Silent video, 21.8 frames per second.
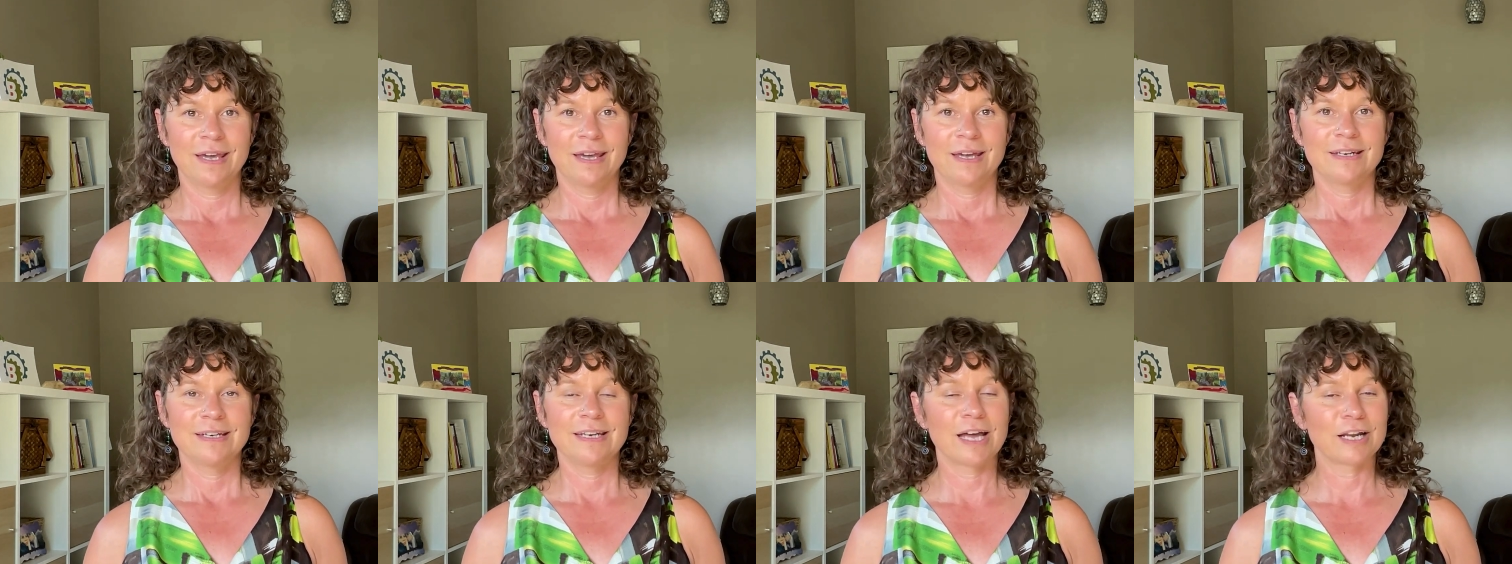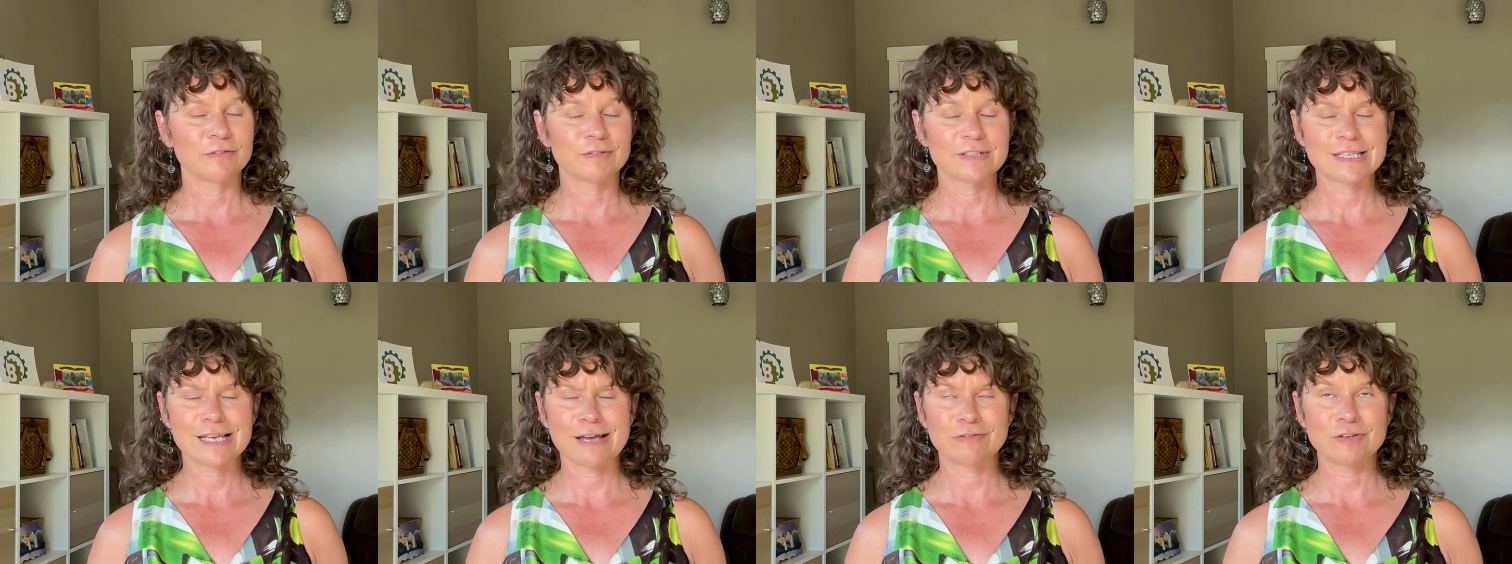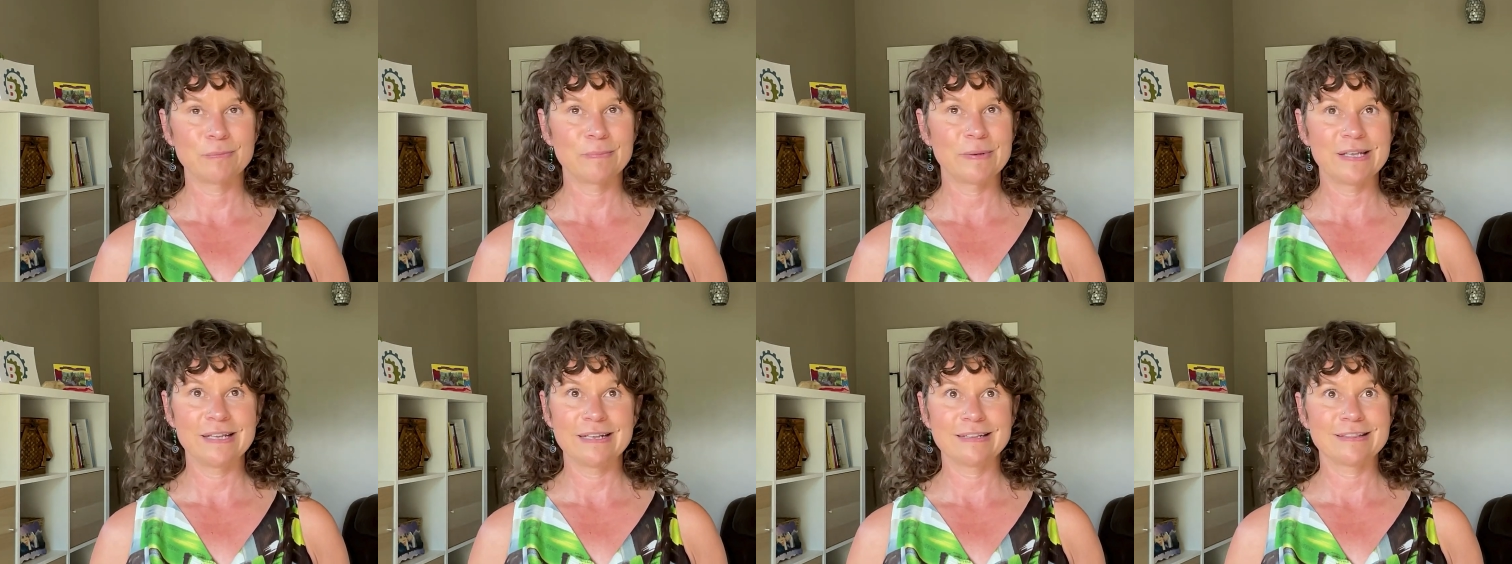None of us have to
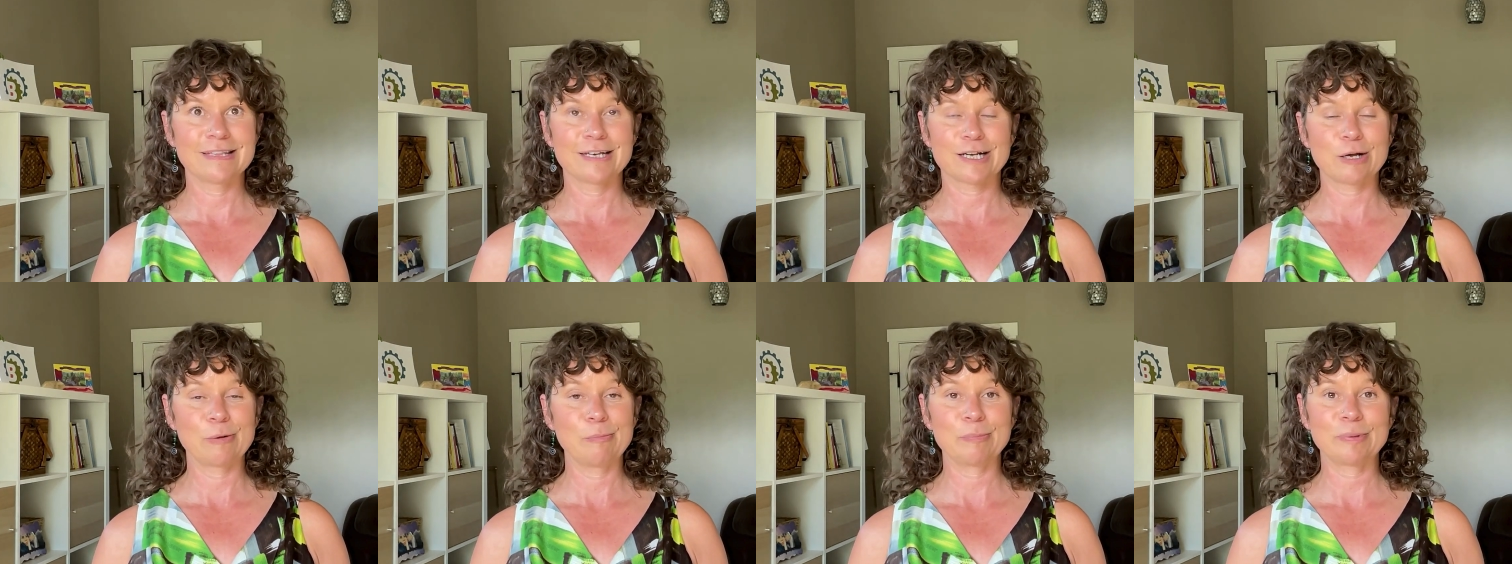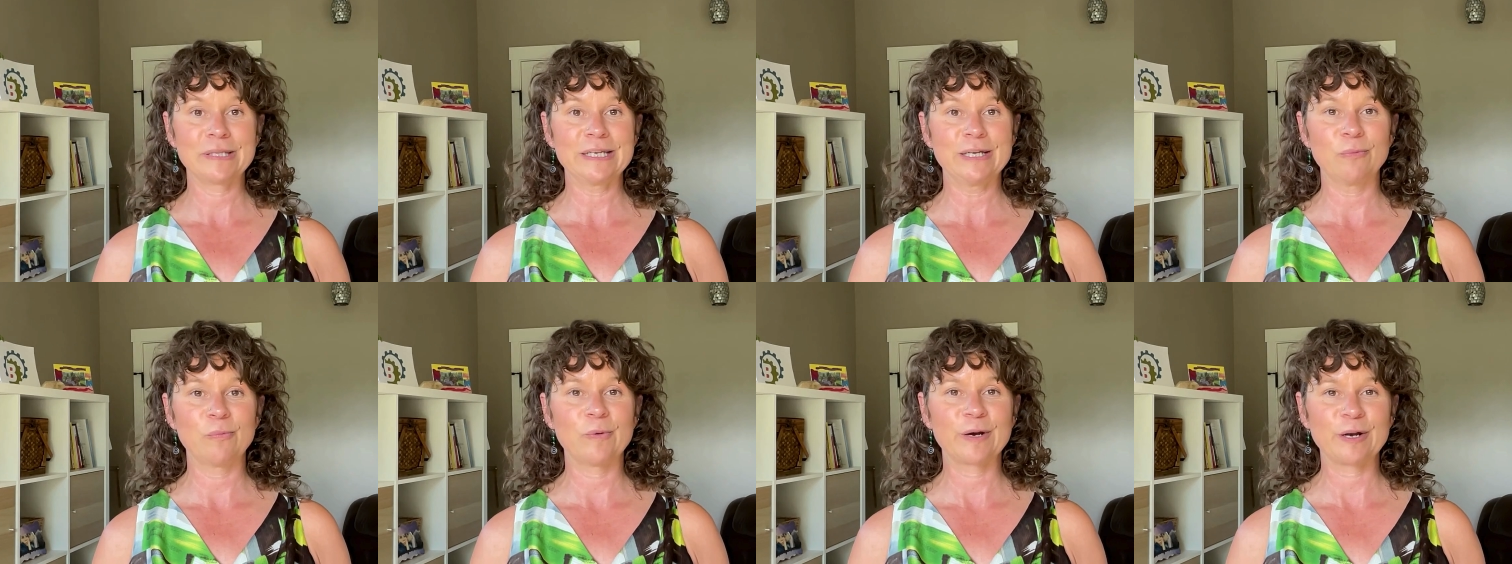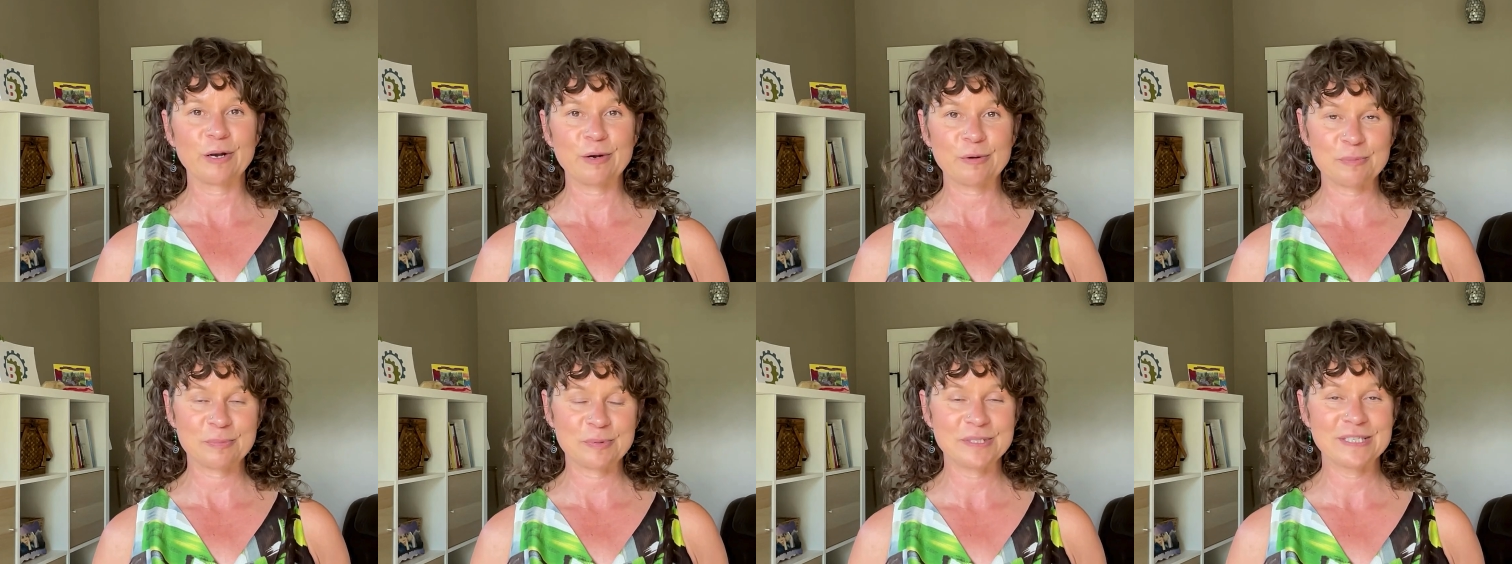be the complete
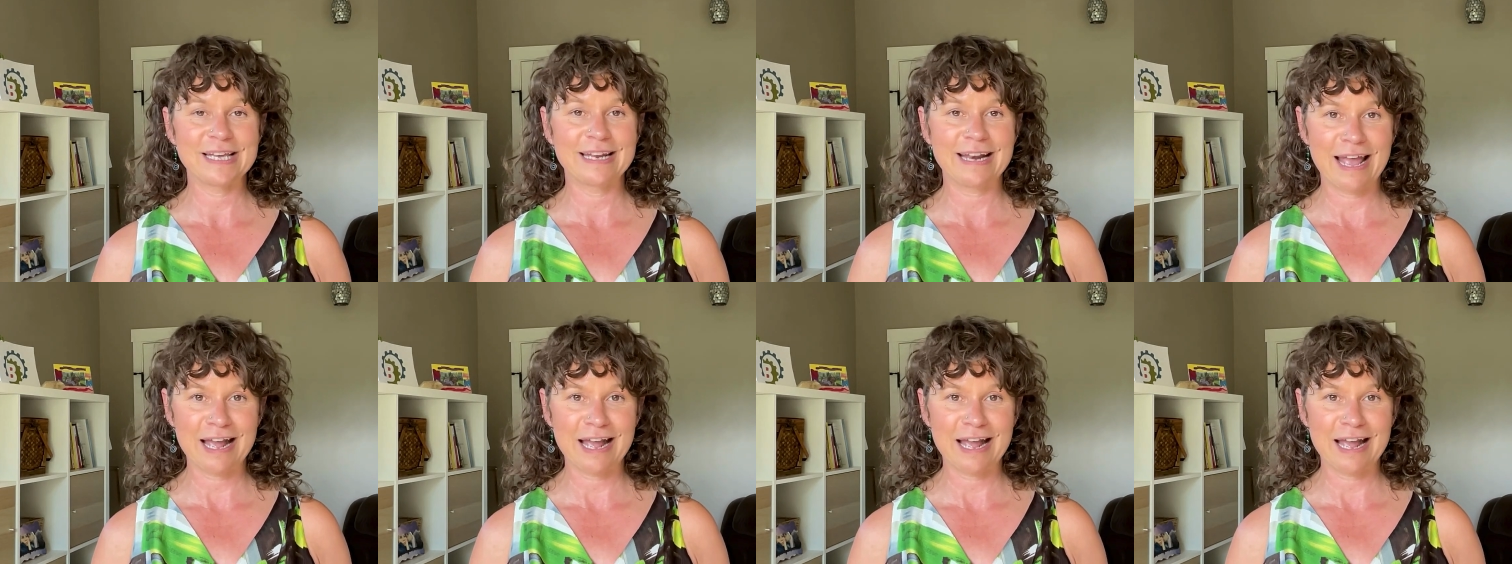100%